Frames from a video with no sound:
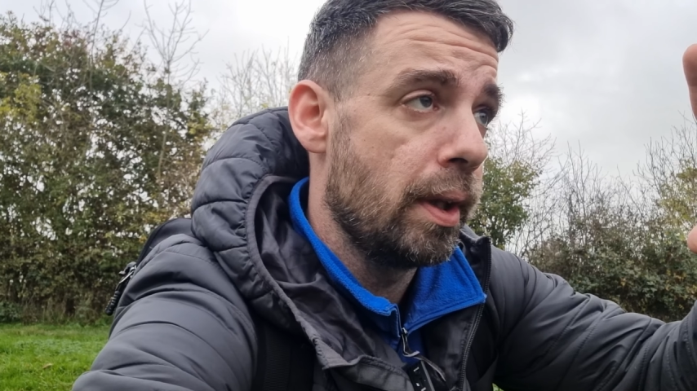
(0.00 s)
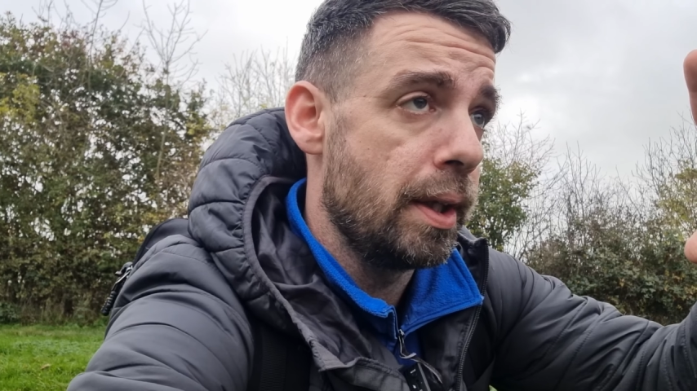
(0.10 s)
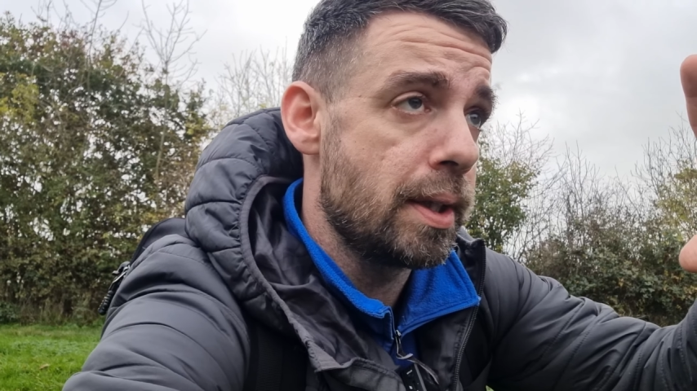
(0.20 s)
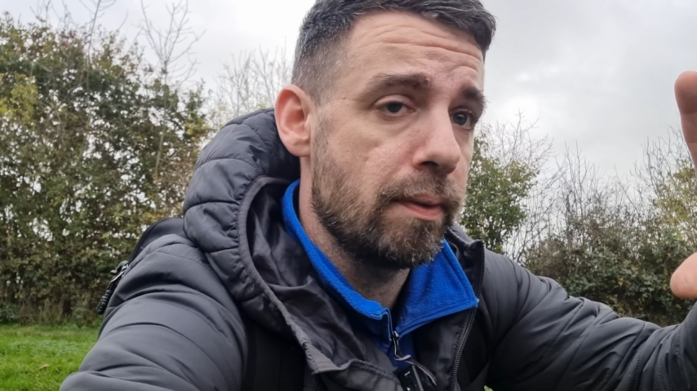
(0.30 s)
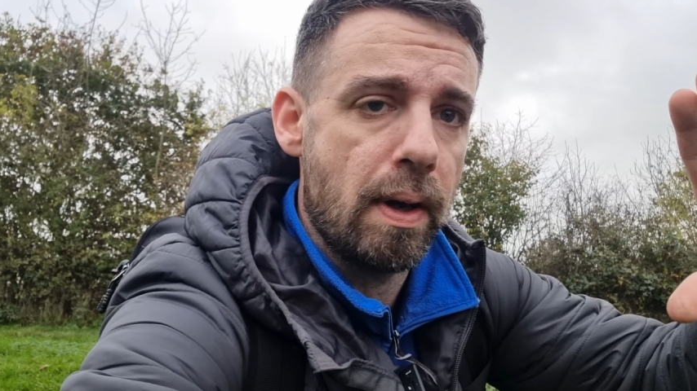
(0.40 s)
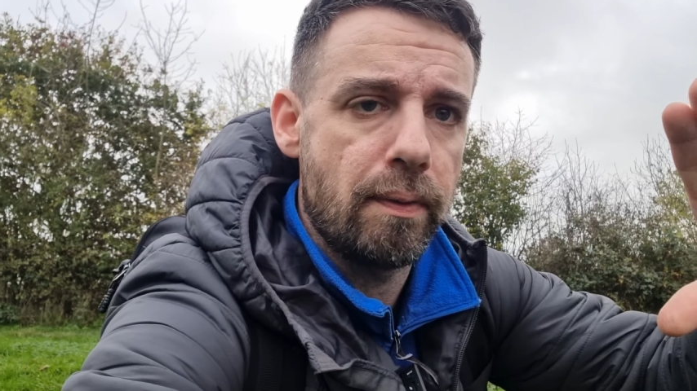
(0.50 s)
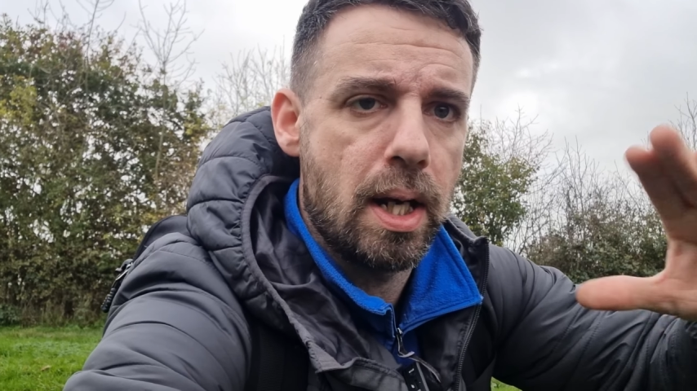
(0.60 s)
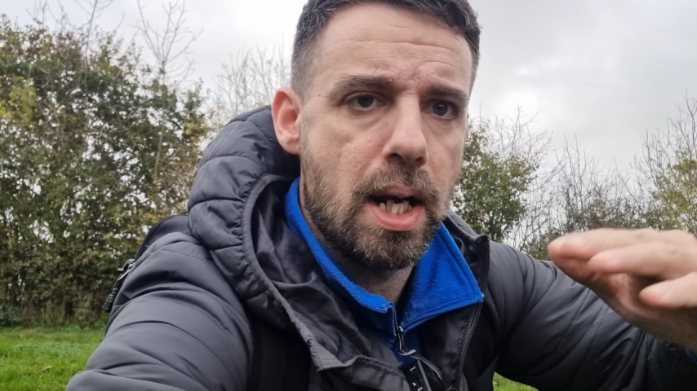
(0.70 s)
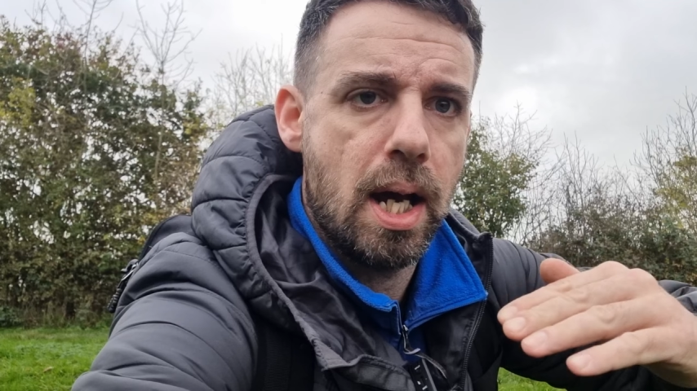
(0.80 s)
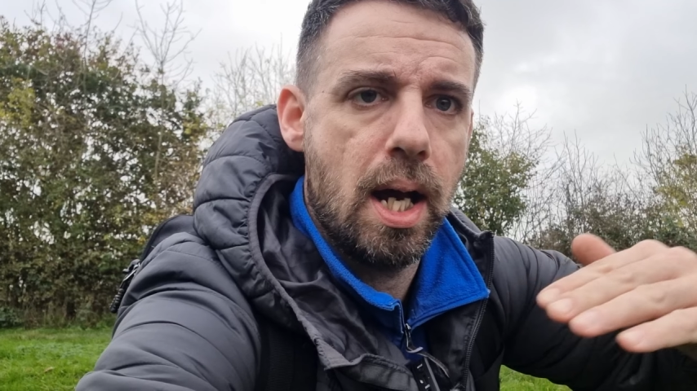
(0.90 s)
instead of having a
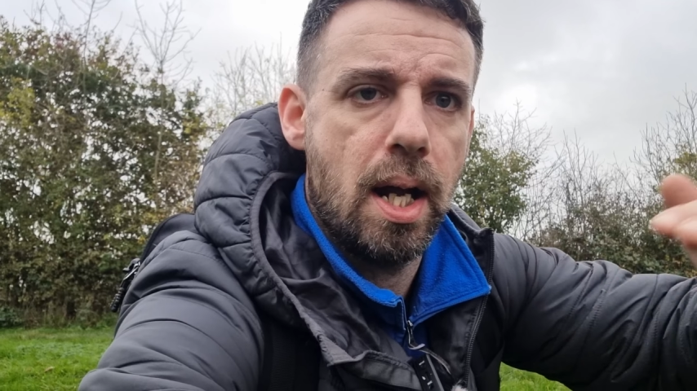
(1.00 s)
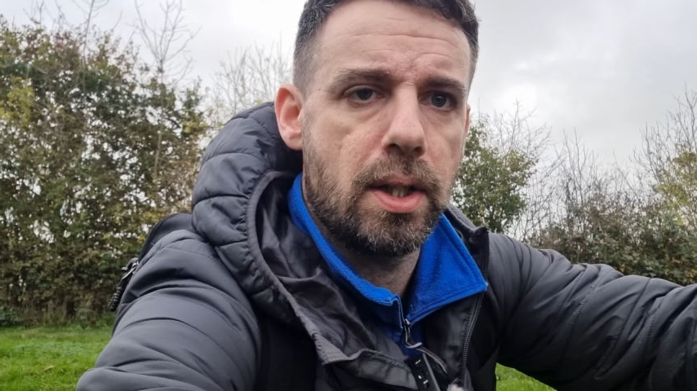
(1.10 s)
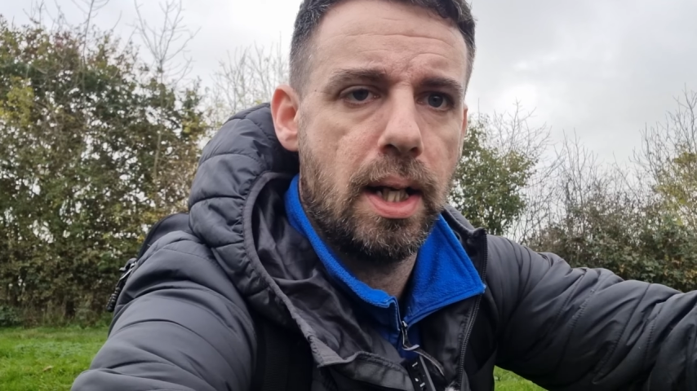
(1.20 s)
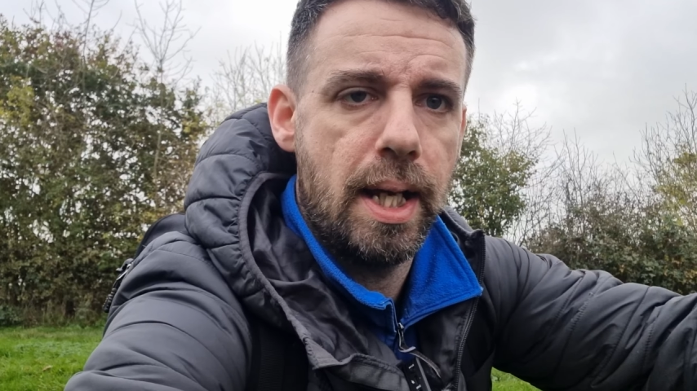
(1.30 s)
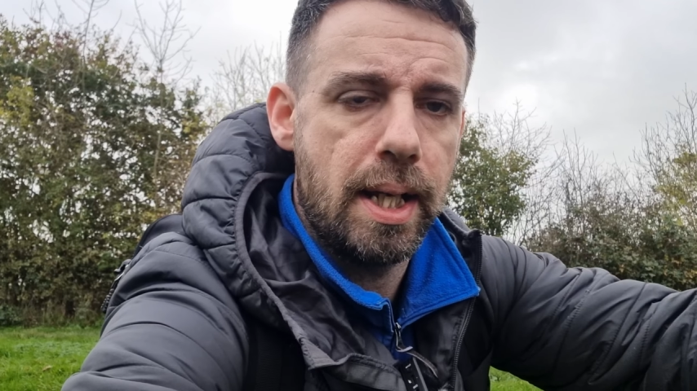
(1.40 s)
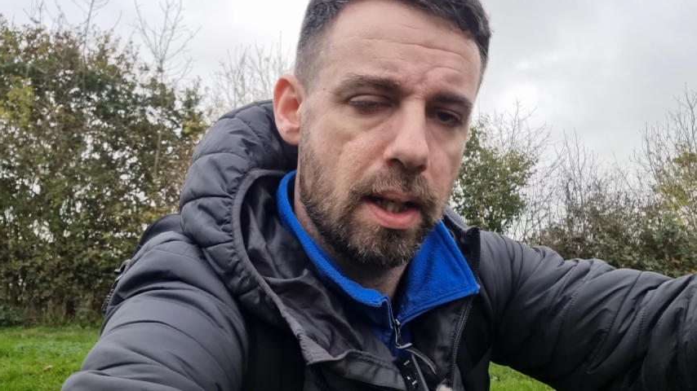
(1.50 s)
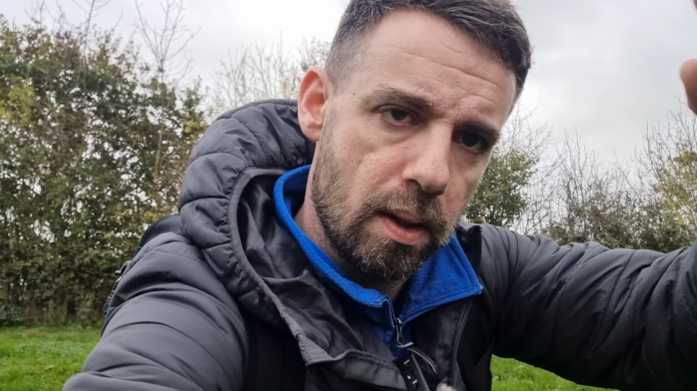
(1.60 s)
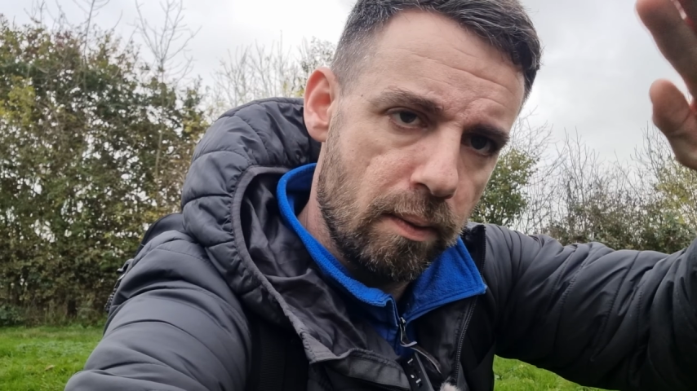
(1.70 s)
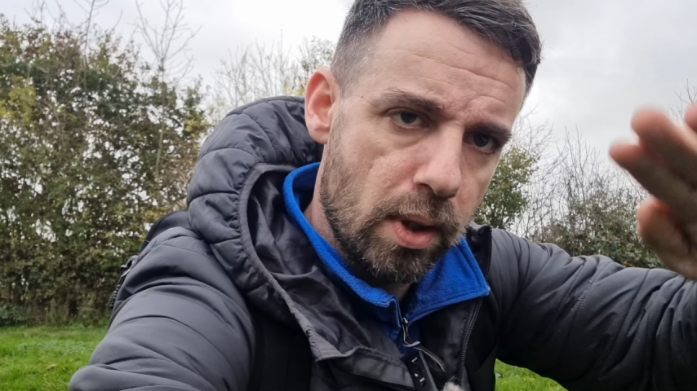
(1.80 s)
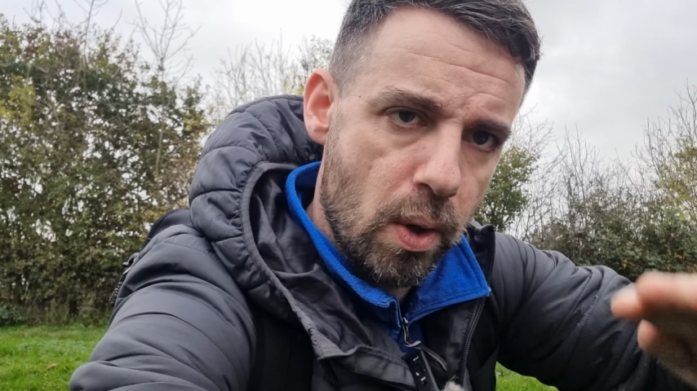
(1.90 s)
large lake,
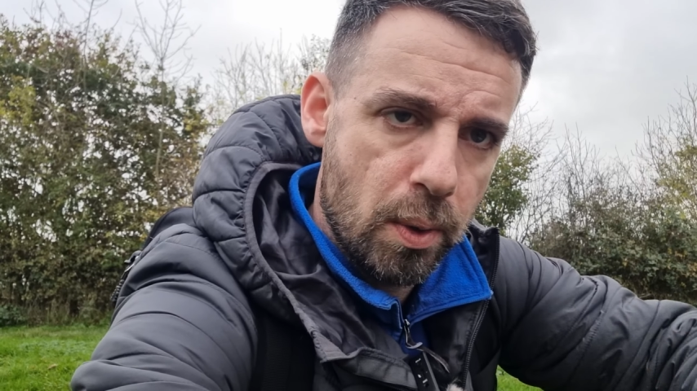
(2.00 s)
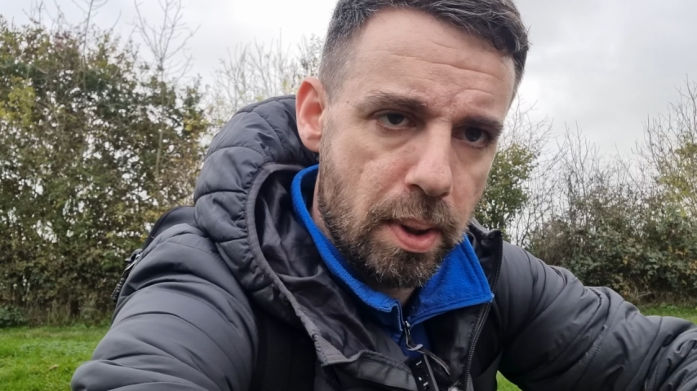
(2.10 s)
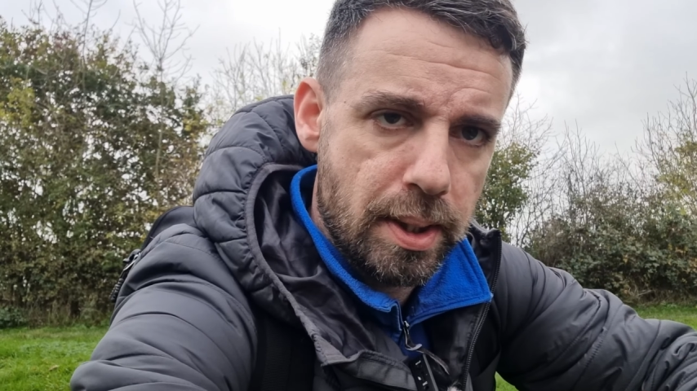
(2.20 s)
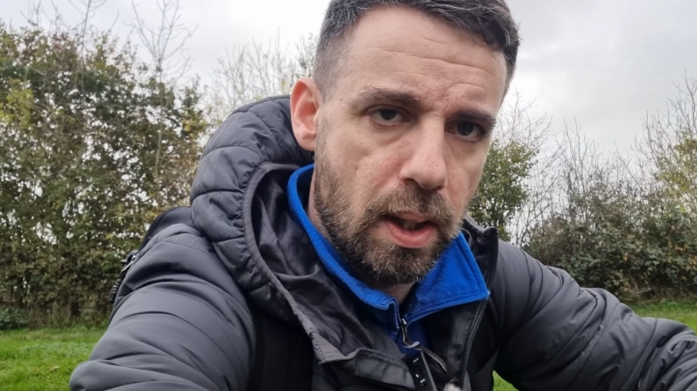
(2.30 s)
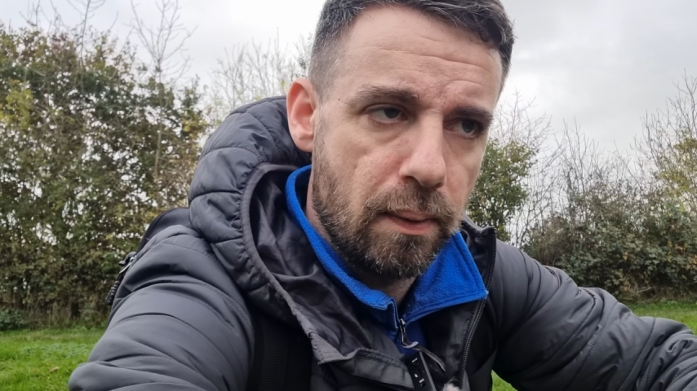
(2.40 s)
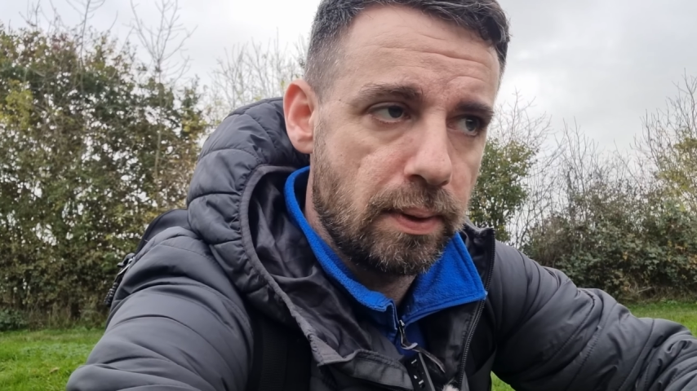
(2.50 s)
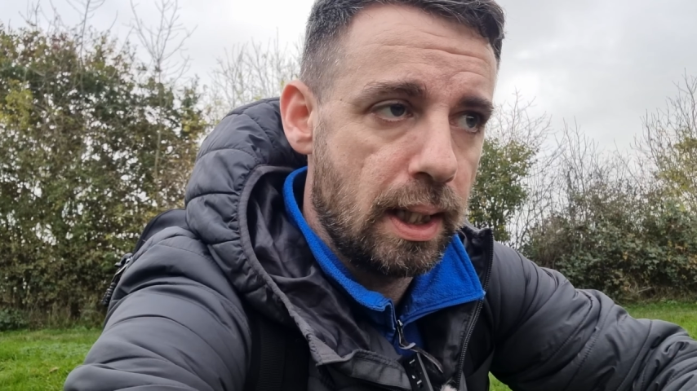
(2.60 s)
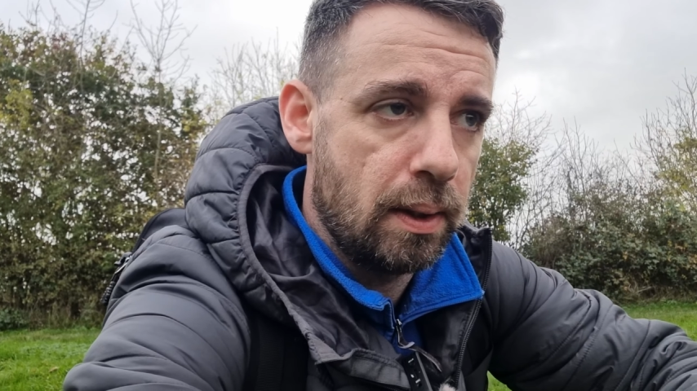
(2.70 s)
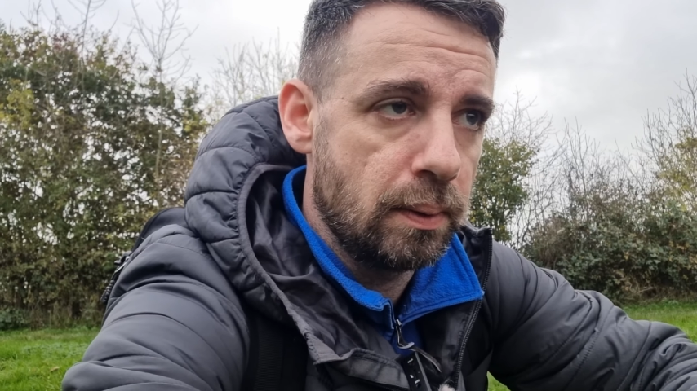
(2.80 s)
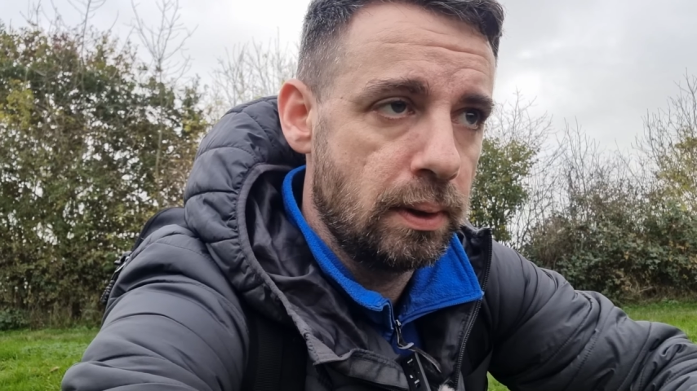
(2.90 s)
I've lowered myself
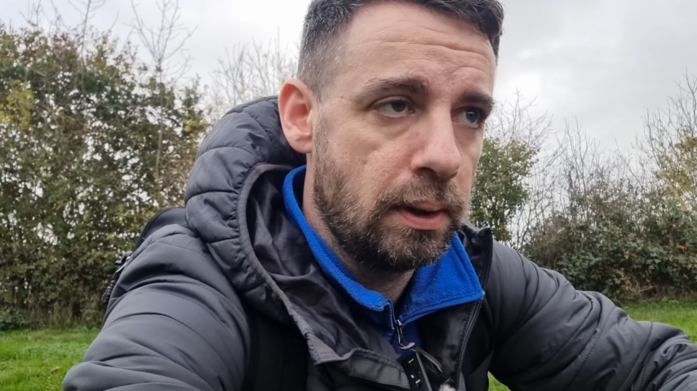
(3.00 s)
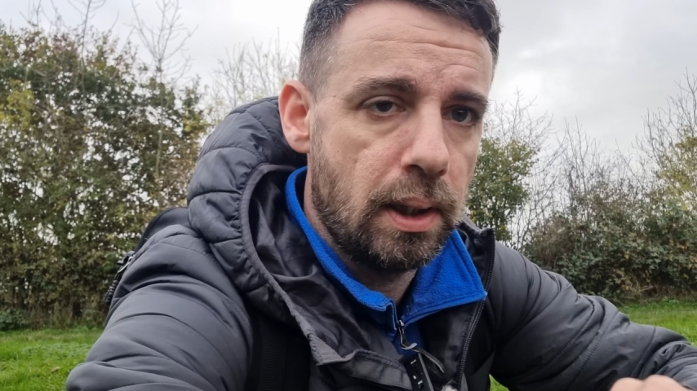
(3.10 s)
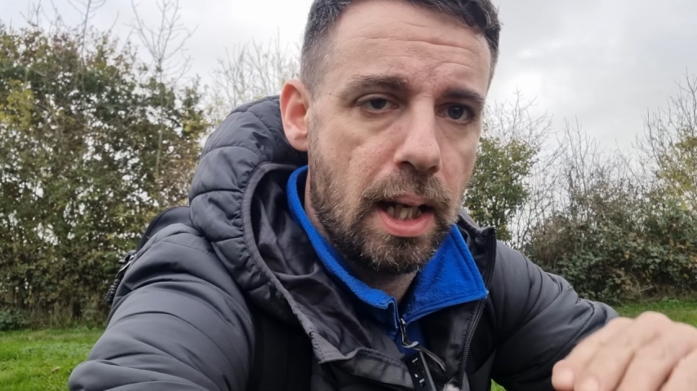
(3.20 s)
down.